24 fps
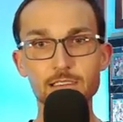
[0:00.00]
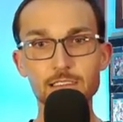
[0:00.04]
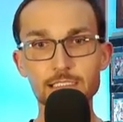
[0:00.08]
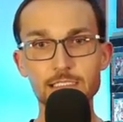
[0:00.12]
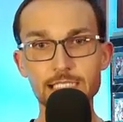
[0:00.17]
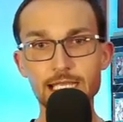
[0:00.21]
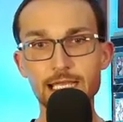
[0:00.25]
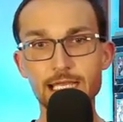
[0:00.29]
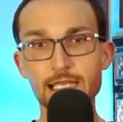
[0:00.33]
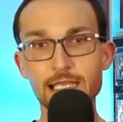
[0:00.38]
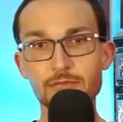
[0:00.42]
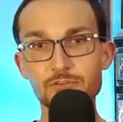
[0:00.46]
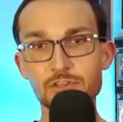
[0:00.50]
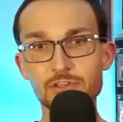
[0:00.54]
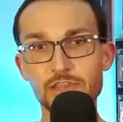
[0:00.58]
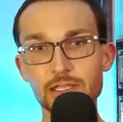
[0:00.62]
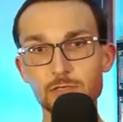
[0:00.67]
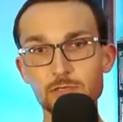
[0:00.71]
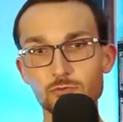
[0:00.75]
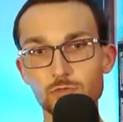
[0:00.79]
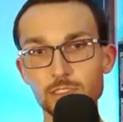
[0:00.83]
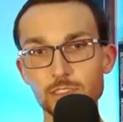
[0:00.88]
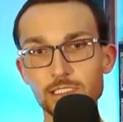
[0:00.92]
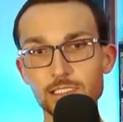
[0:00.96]
And yeah,
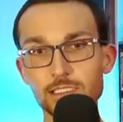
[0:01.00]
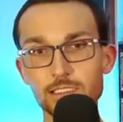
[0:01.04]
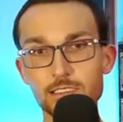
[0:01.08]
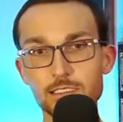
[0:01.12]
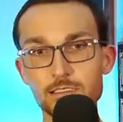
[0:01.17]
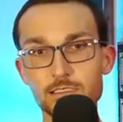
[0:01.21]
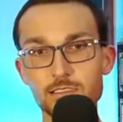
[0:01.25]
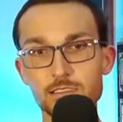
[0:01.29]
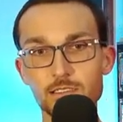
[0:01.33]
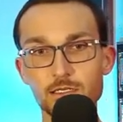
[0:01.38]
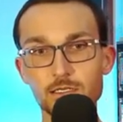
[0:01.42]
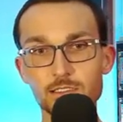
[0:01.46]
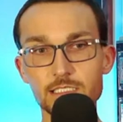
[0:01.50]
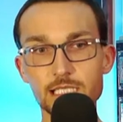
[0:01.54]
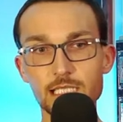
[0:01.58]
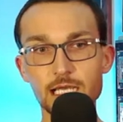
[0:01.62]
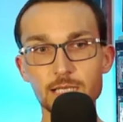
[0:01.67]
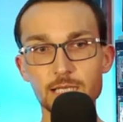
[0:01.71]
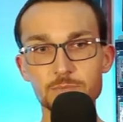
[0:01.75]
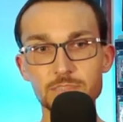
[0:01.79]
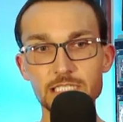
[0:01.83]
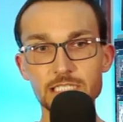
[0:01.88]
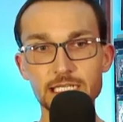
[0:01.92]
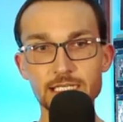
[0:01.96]
everything really didn't start to
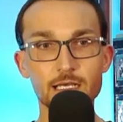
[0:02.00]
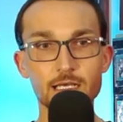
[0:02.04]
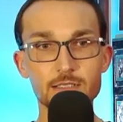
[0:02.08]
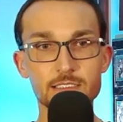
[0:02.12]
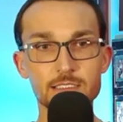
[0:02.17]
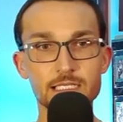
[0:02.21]
uptick.